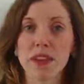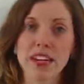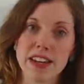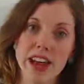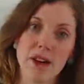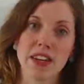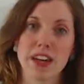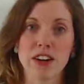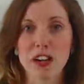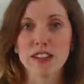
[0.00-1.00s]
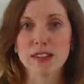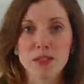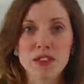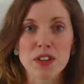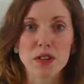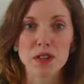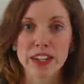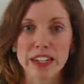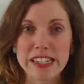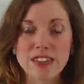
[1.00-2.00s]
Like now the concept of 0 is
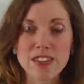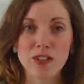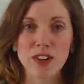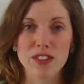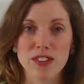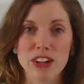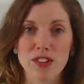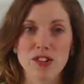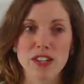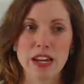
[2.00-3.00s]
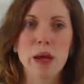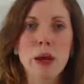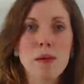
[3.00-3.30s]
very easy for us to understand,